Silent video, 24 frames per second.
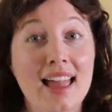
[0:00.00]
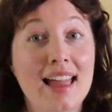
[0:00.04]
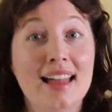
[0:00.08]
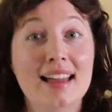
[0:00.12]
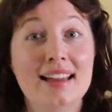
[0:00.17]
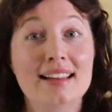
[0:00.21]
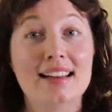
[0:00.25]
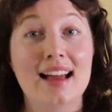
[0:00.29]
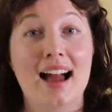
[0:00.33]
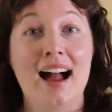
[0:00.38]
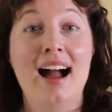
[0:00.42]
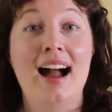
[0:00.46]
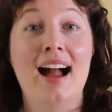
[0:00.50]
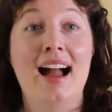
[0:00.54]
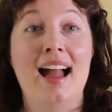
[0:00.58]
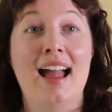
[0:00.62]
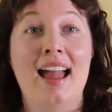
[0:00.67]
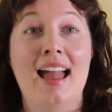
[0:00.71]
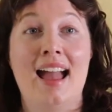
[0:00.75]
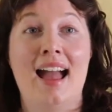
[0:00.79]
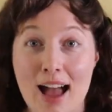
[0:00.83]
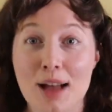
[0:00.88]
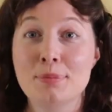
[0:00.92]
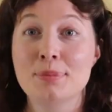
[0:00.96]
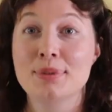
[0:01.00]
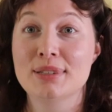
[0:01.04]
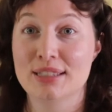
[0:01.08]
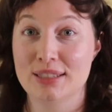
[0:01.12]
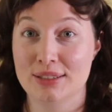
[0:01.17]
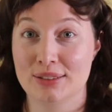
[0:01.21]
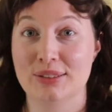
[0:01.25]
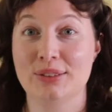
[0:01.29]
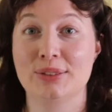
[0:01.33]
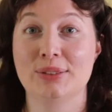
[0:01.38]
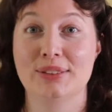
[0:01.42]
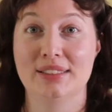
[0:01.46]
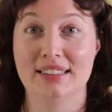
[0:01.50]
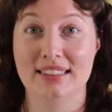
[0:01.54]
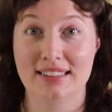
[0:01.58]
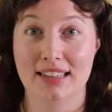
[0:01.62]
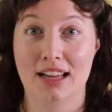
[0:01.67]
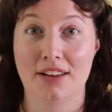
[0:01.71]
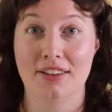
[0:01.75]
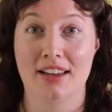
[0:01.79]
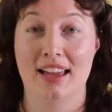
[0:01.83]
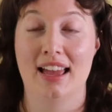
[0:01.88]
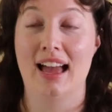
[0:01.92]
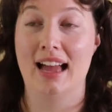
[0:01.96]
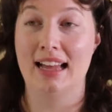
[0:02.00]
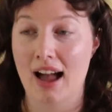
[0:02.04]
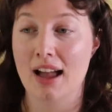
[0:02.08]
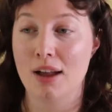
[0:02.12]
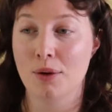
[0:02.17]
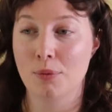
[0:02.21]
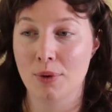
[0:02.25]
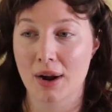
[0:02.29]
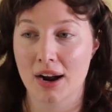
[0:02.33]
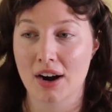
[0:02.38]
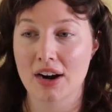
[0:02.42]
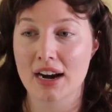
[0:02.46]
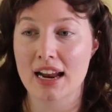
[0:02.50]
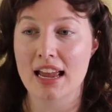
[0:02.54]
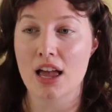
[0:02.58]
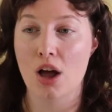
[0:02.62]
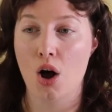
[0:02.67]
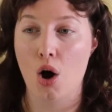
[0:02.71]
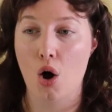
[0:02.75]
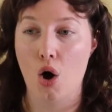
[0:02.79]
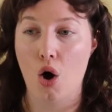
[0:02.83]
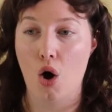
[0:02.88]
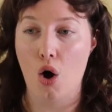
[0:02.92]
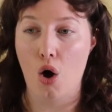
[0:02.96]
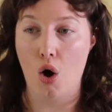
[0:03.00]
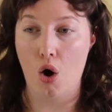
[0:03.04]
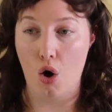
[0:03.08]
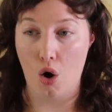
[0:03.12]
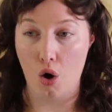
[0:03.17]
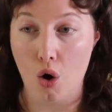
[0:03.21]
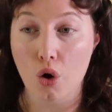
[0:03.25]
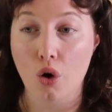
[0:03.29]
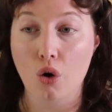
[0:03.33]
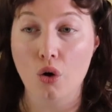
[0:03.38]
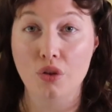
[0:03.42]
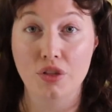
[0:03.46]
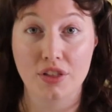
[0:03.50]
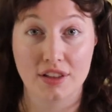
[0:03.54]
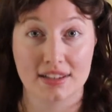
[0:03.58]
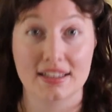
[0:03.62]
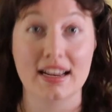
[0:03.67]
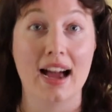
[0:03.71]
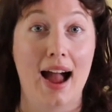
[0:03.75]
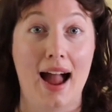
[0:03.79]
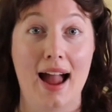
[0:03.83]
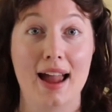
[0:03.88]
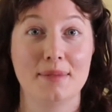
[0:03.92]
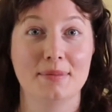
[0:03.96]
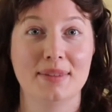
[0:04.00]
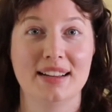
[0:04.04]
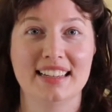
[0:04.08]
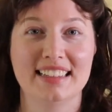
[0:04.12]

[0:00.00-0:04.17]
And I absolutely love it. I wear it all the time.